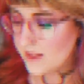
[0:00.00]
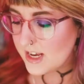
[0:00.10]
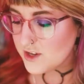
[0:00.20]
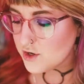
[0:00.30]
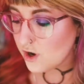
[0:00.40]

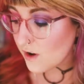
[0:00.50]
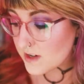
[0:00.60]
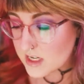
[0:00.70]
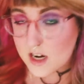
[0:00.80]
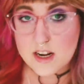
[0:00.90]
The
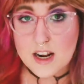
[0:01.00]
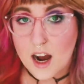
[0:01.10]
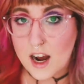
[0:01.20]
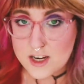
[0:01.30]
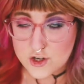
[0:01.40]
Star-Studded
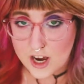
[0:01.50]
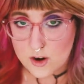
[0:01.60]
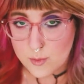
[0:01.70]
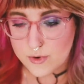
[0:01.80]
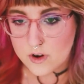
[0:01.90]

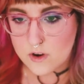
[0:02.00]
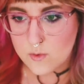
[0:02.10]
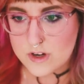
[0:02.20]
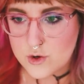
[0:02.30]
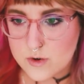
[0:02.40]
Eyeshadow Book,
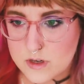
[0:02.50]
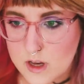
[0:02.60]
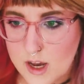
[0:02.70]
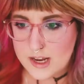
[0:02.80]
which was